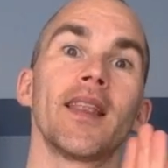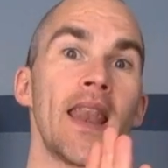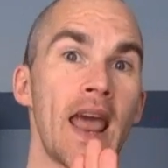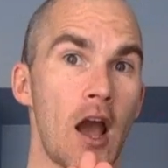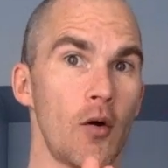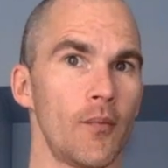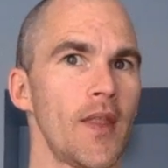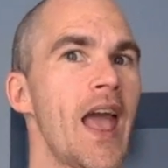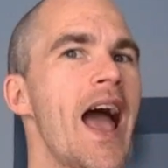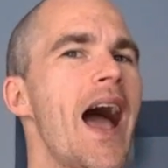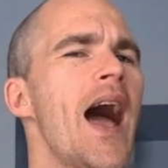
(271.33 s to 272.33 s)
Now,
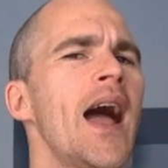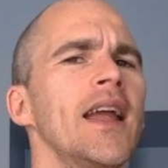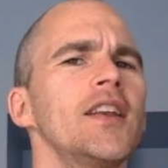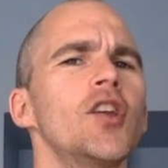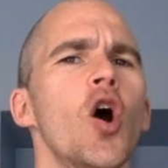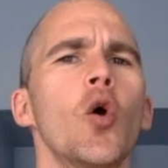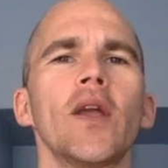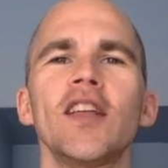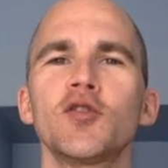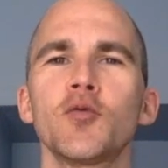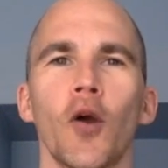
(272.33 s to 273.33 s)
I know
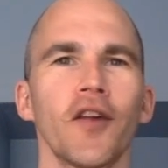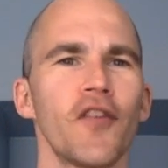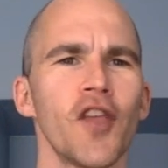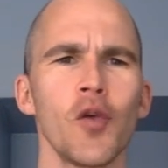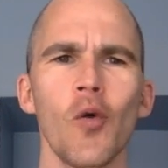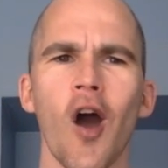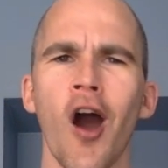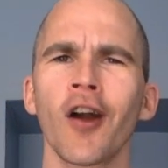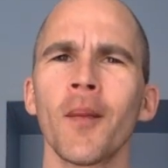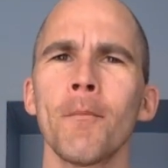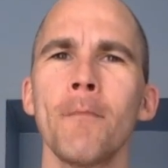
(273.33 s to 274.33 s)
each one of you
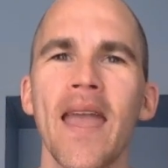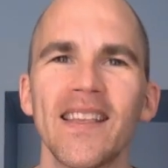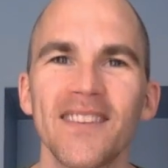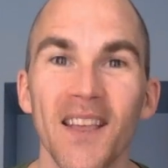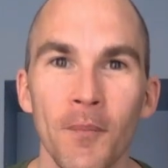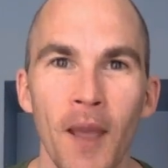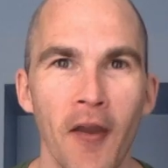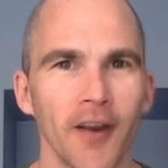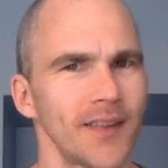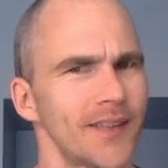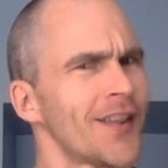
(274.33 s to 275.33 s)
are amazing
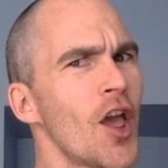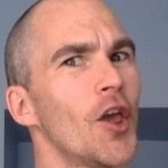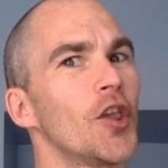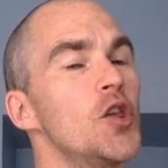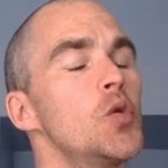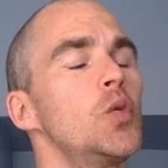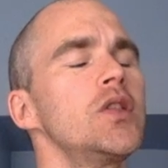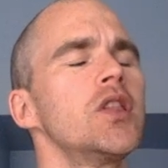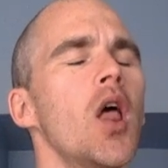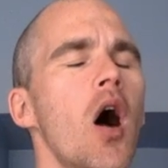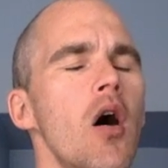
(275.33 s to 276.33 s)
parents. You
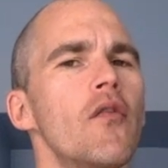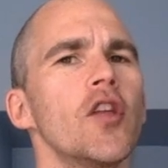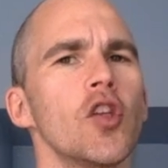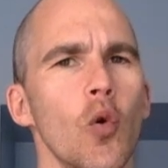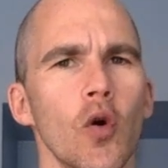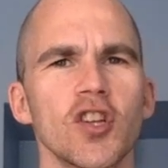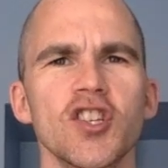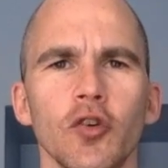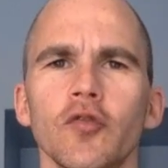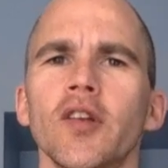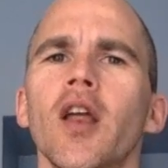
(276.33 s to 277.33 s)
love your
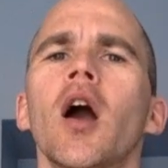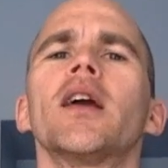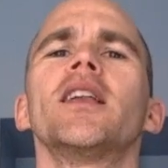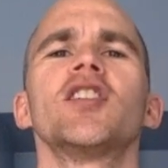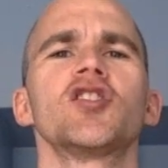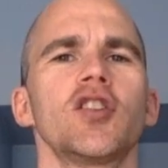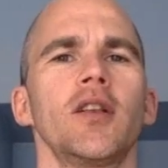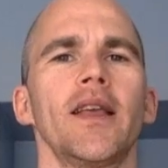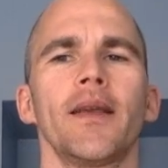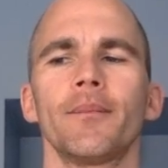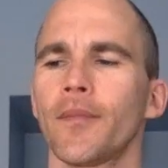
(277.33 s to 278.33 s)
children
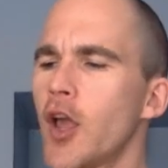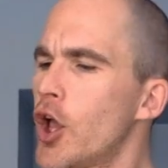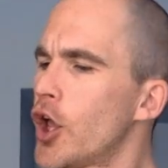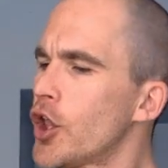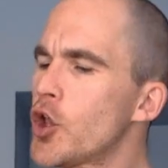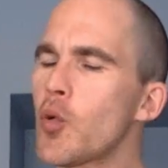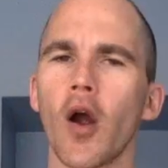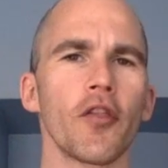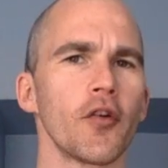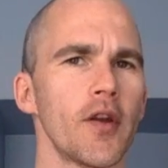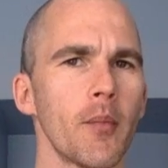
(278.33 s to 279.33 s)
unconditionally. You are
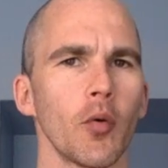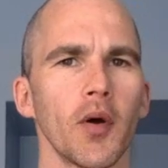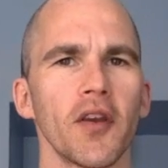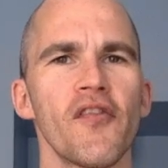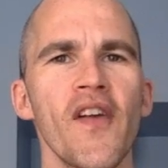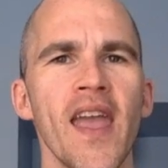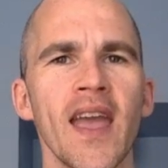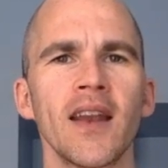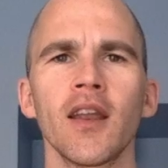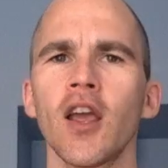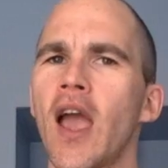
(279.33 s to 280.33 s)
their number one
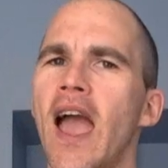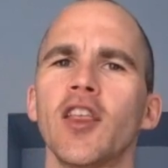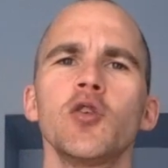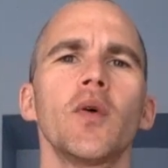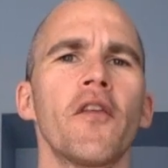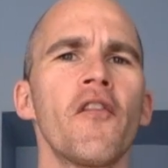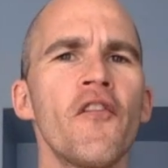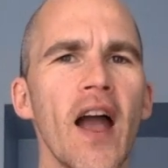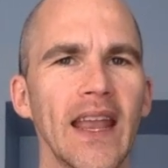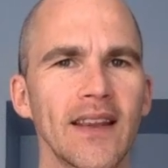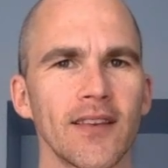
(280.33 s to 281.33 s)
fan, and you would
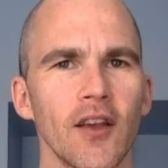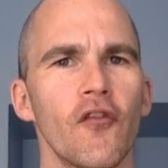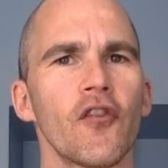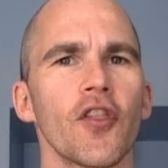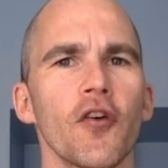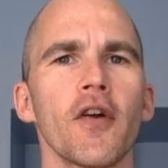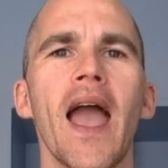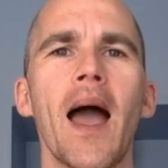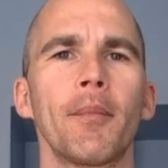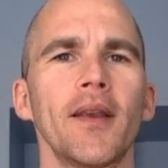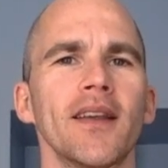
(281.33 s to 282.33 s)
fight for their
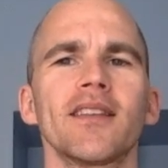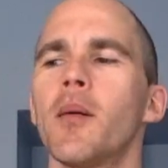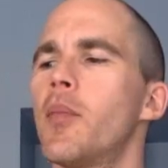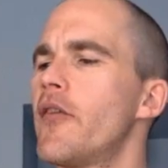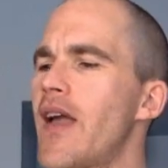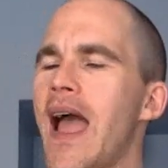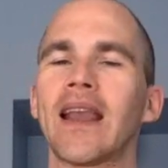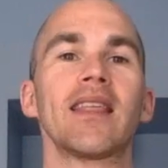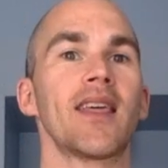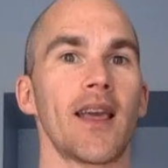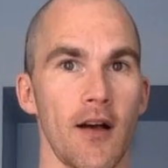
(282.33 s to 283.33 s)
happiness above
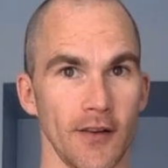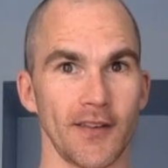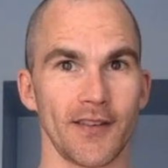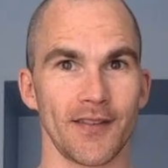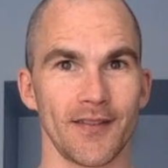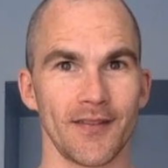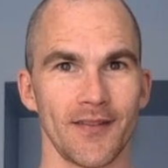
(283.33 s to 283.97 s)
anything else.